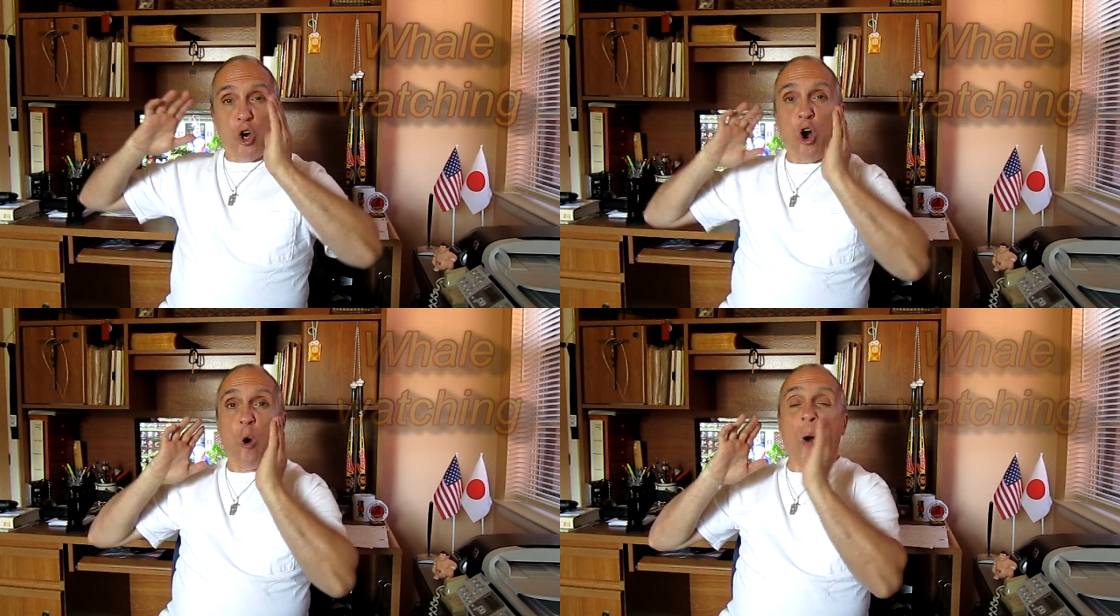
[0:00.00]

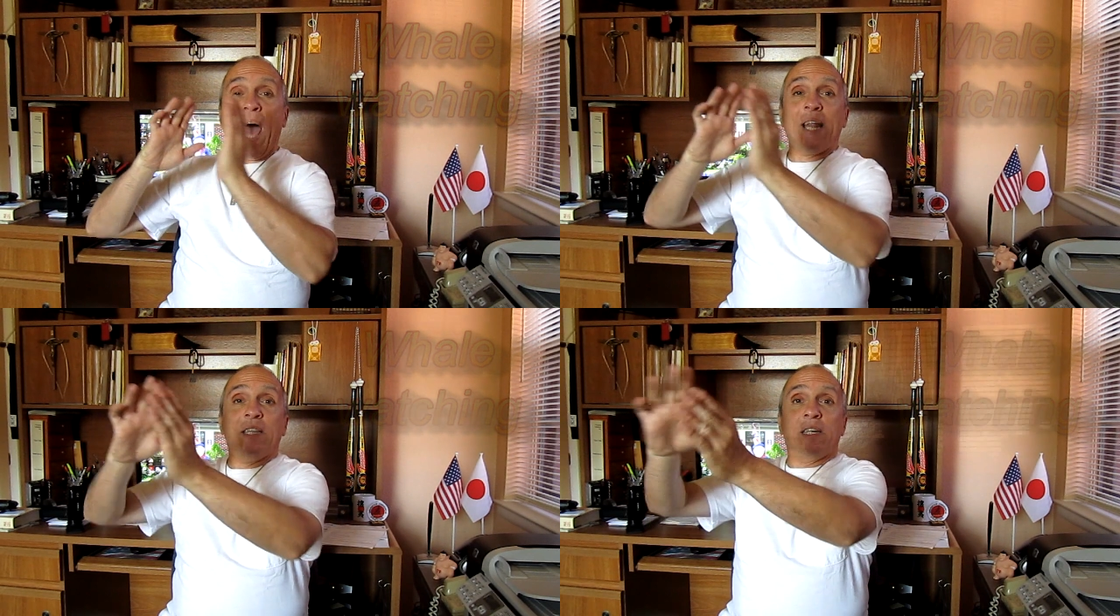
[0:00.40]
go
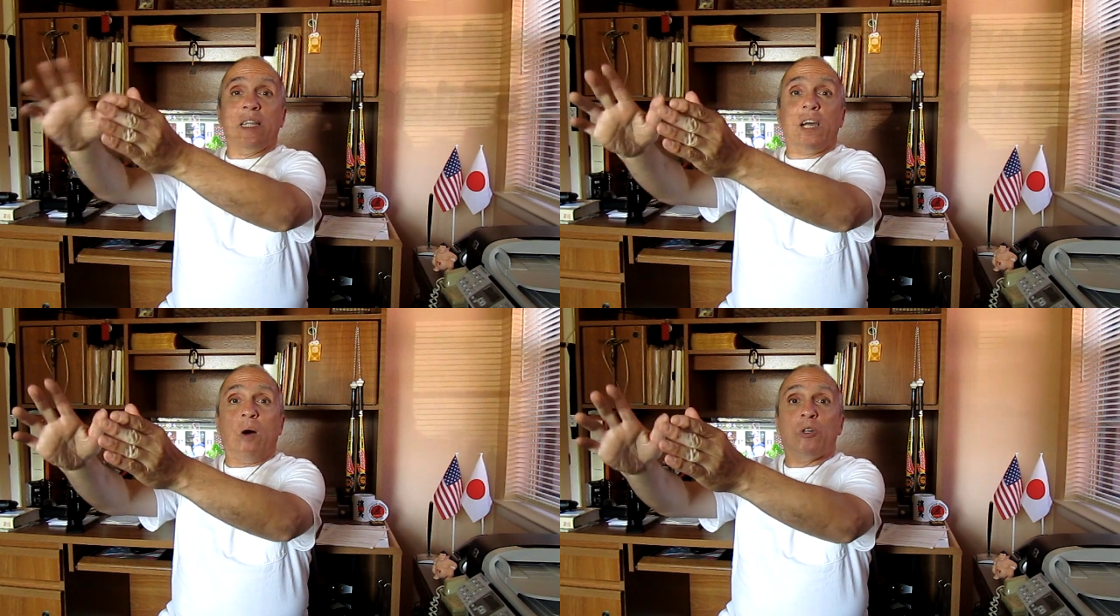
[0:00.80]
out into
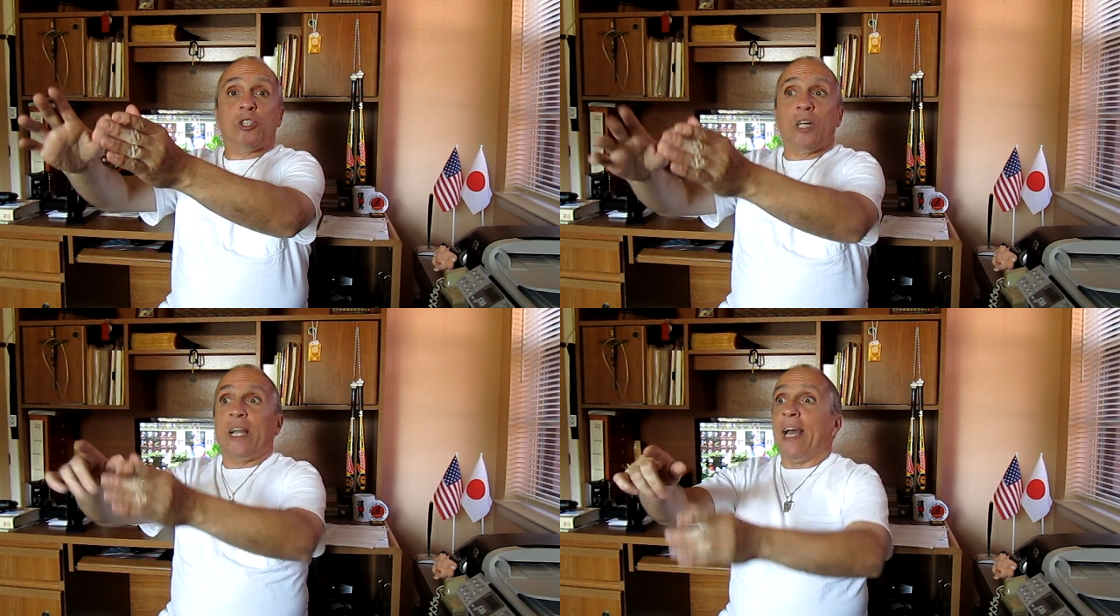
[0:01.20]
the
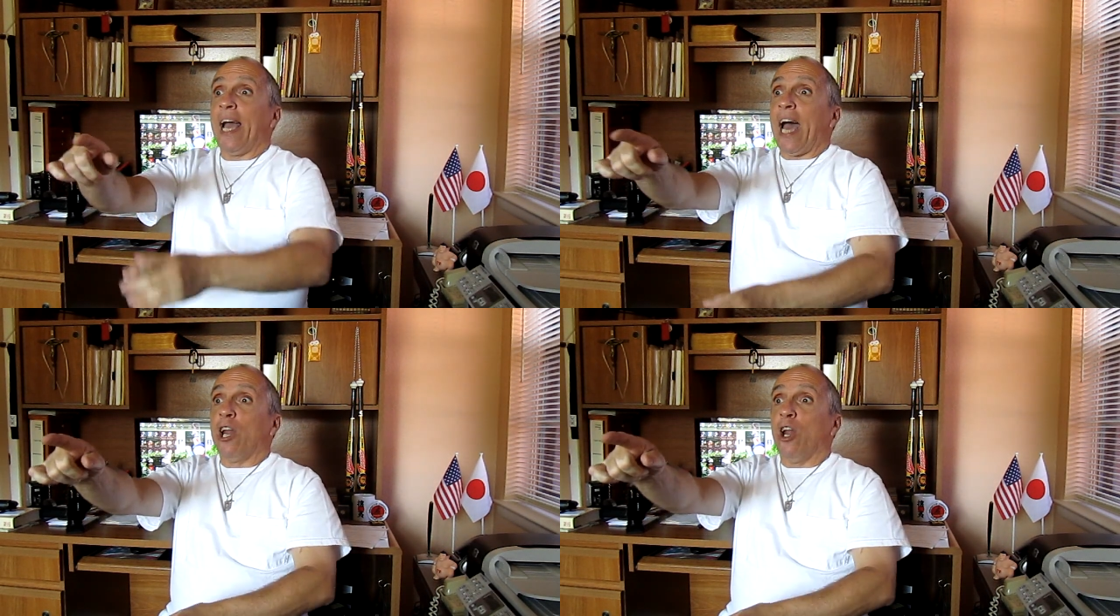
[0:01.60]
ocean,
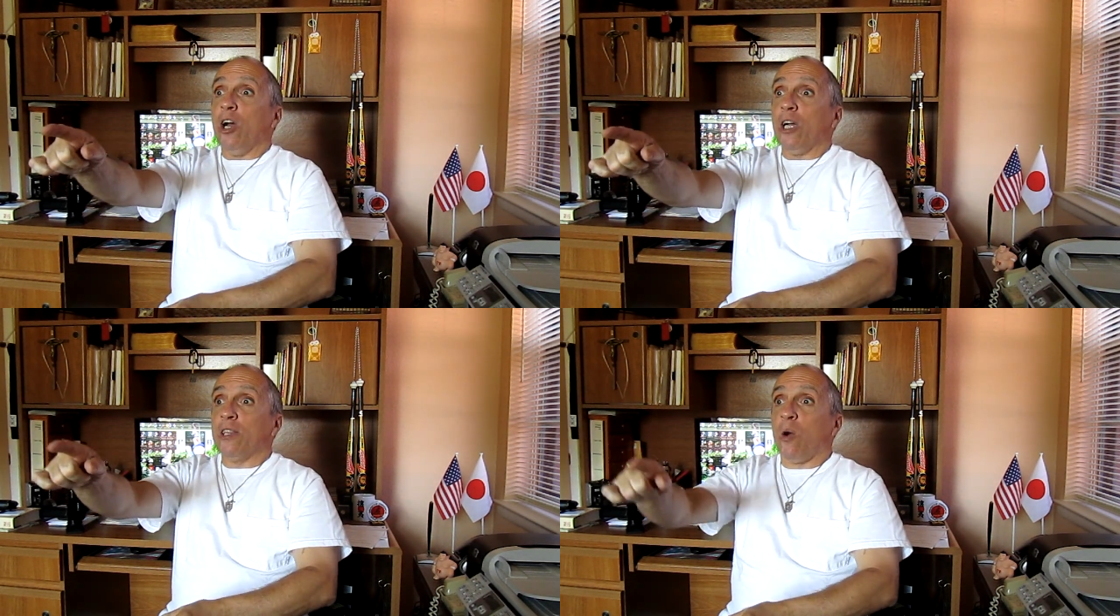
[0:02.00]
and
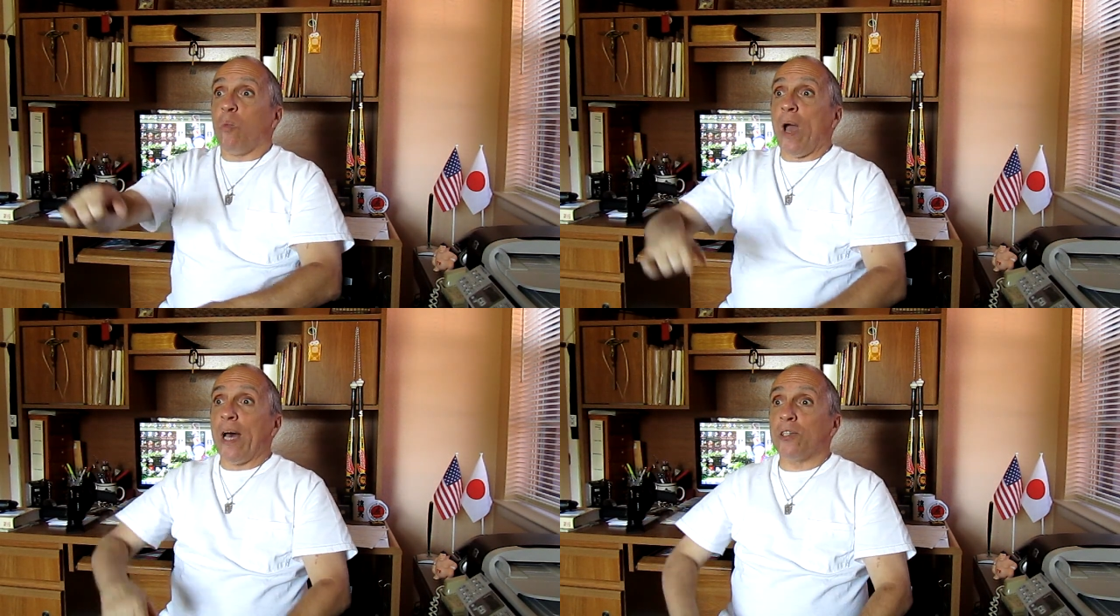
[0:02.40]
look at the
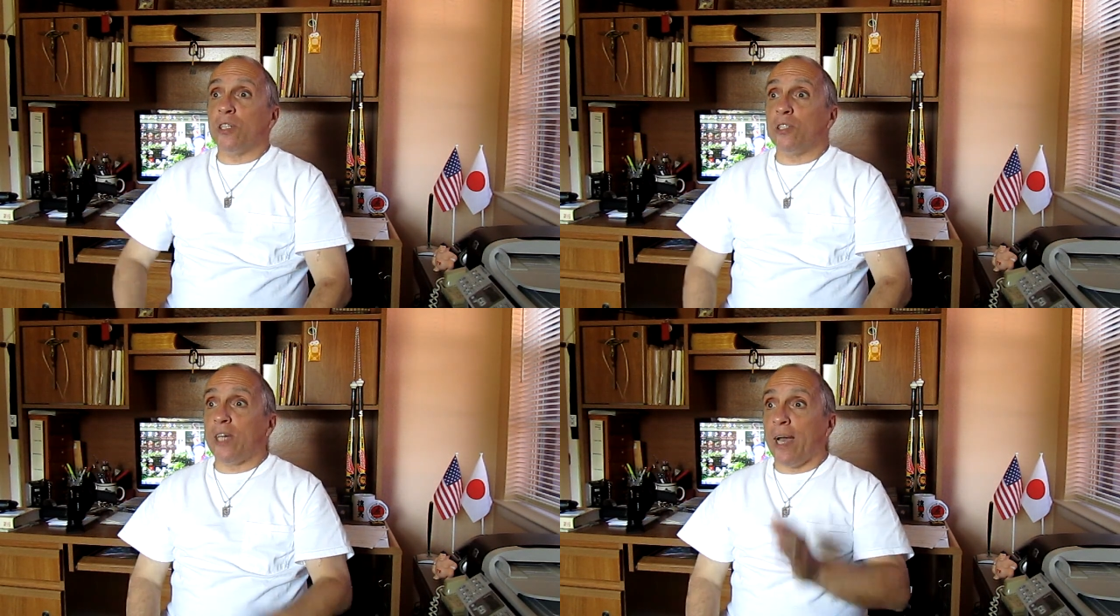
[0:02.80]

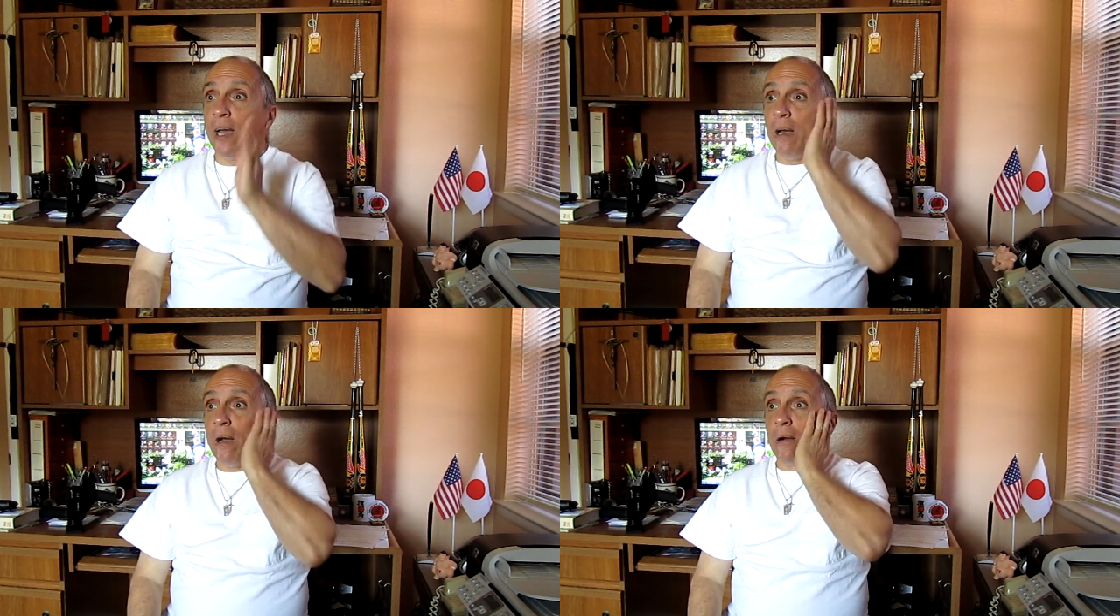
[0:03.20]
whales and say,